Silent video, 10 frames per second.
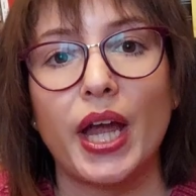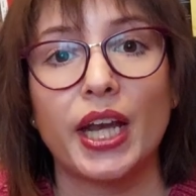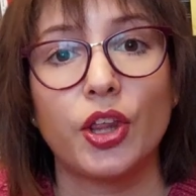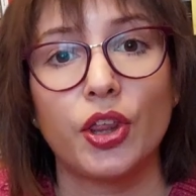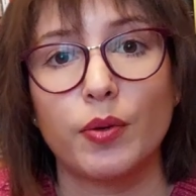
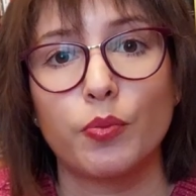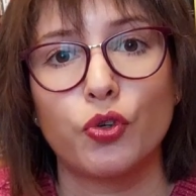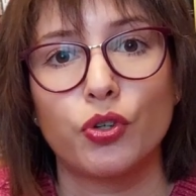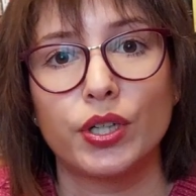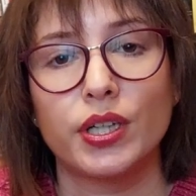anything
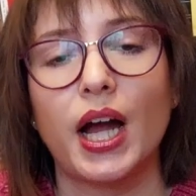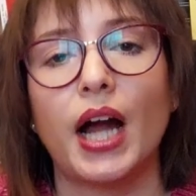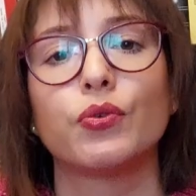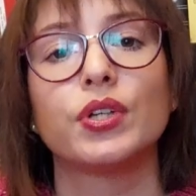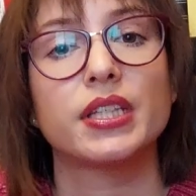more, I
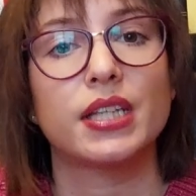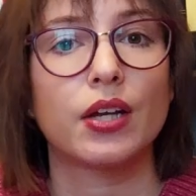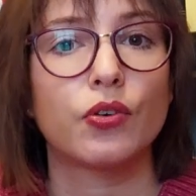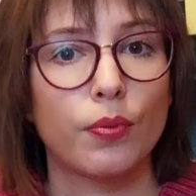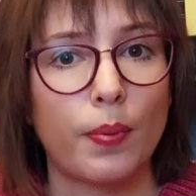will say
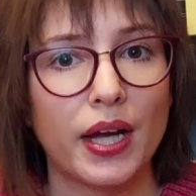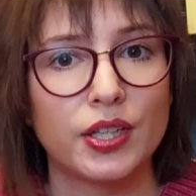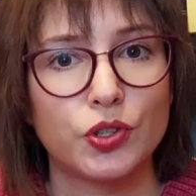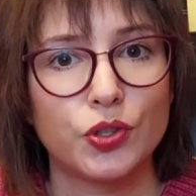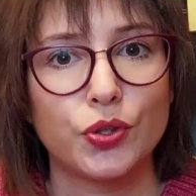goodbye
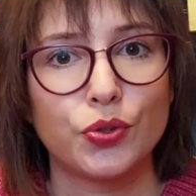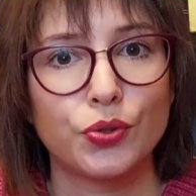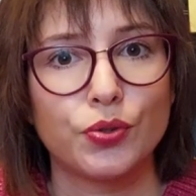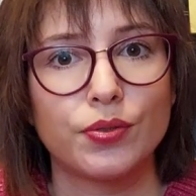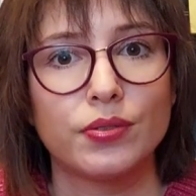to
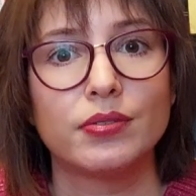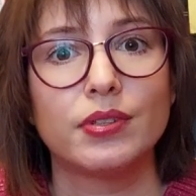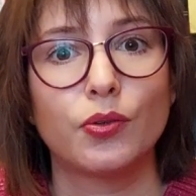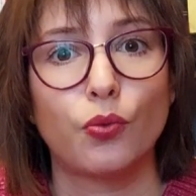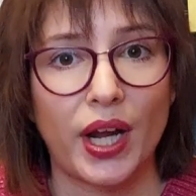you
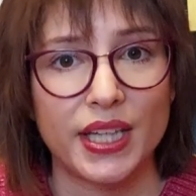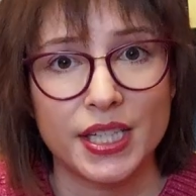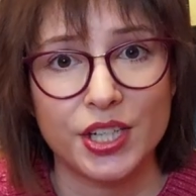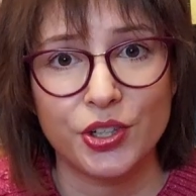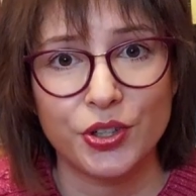right
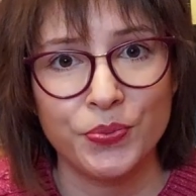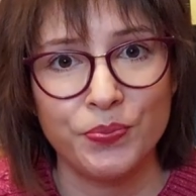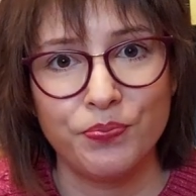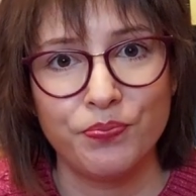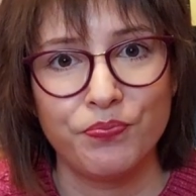here.
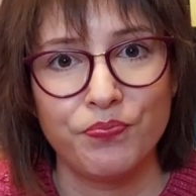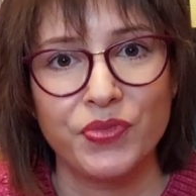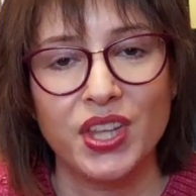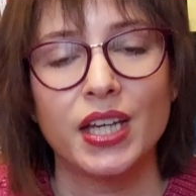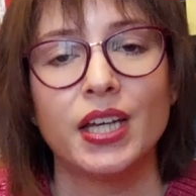
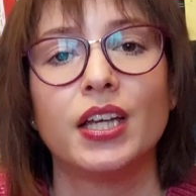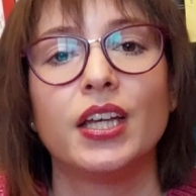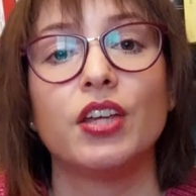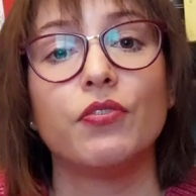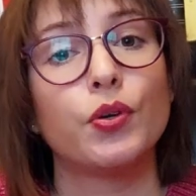
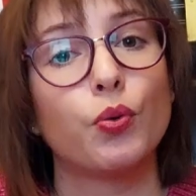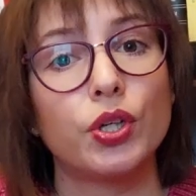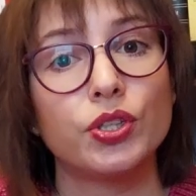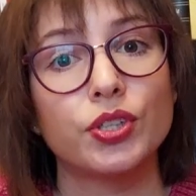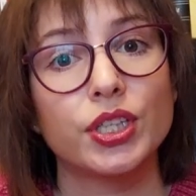If you
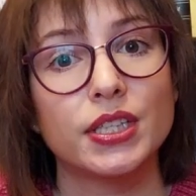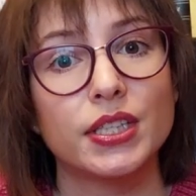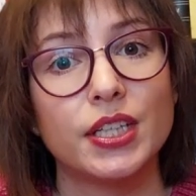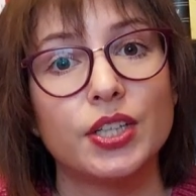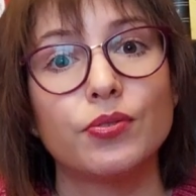want to
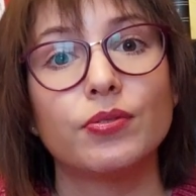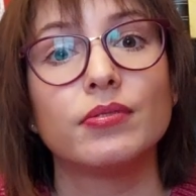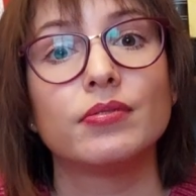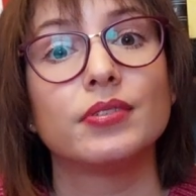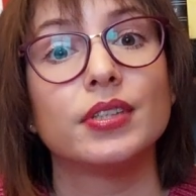continue,
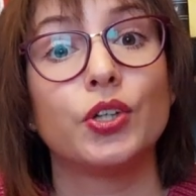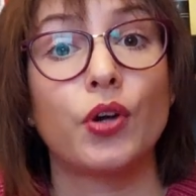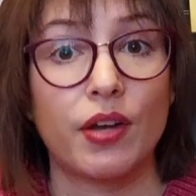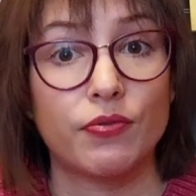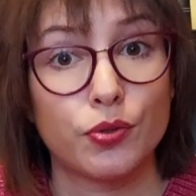you
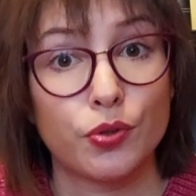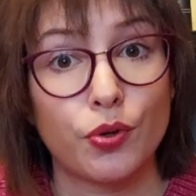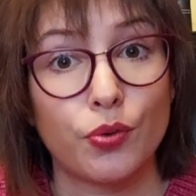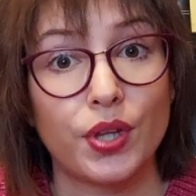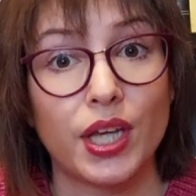have to
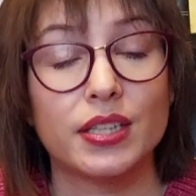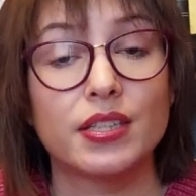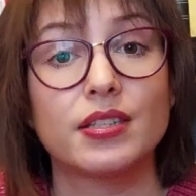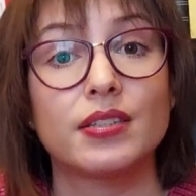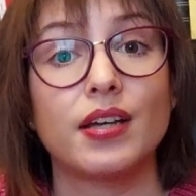know
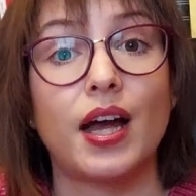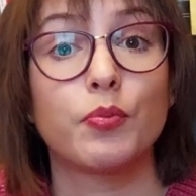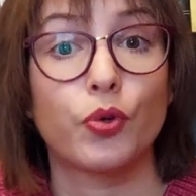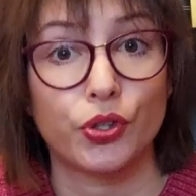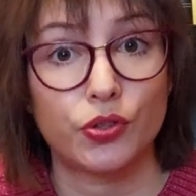that I'm
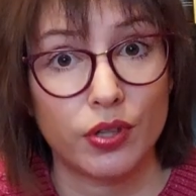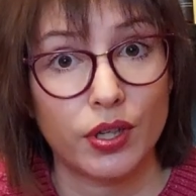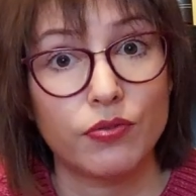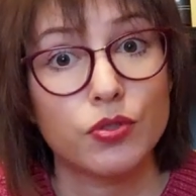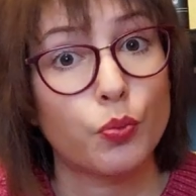going to
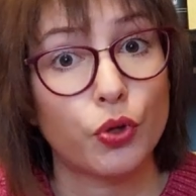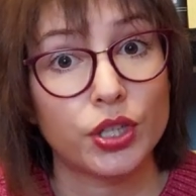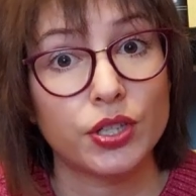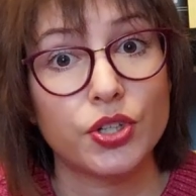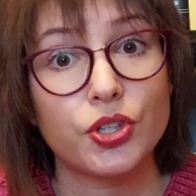give
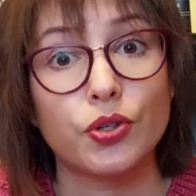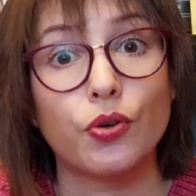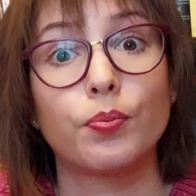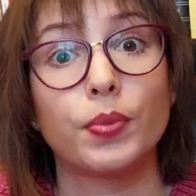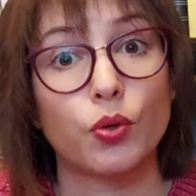spoilers,
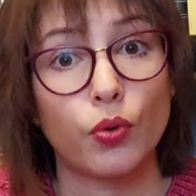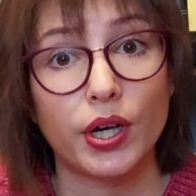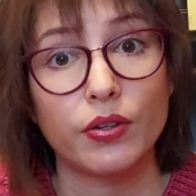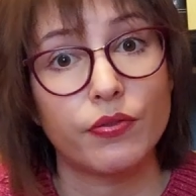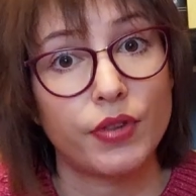so be
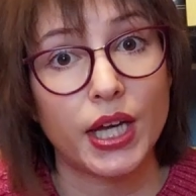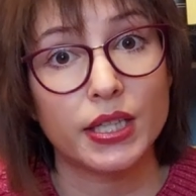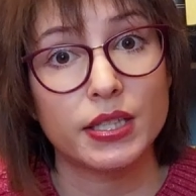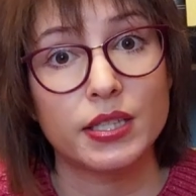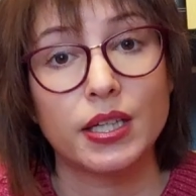aware of
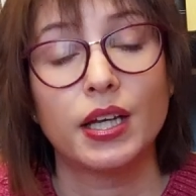that.